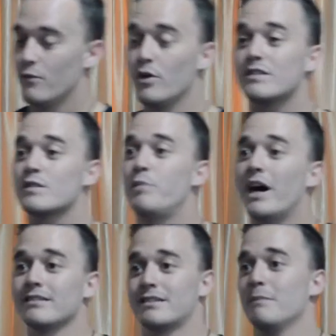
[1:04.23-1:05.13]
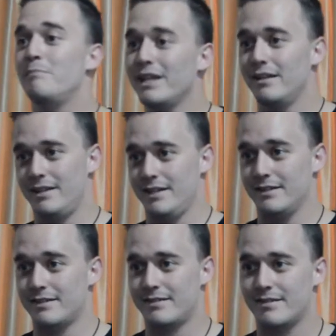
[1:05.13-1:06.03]

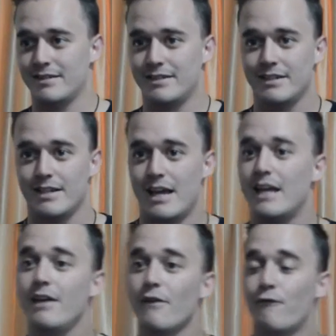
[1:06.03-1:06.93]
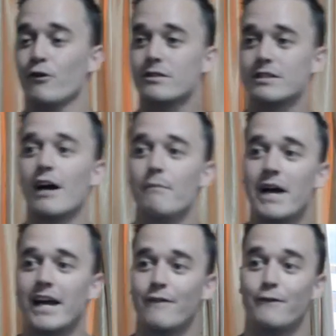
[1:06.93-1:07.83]
Responsibilities. And even for some
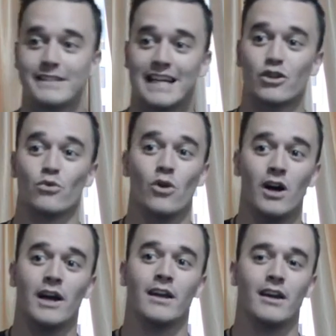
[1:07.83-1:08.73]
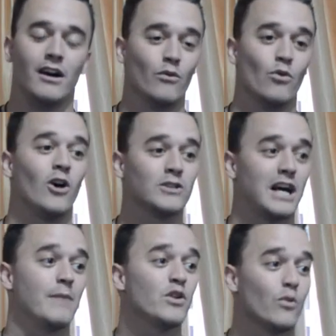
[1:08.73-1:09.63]
men, if it's at the wrong
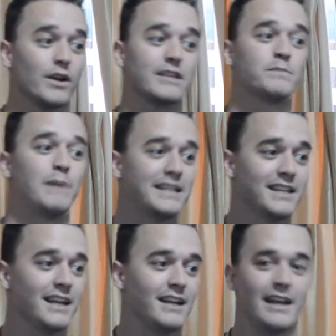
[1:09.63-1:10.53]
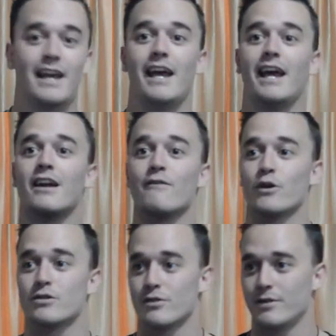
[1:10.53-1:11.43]
time and you weren't expecting it,
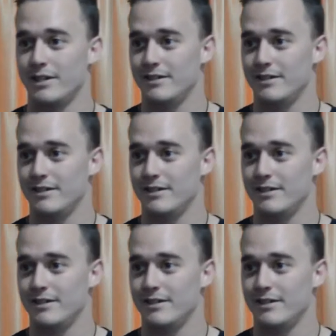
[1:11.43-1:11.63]
anniversary.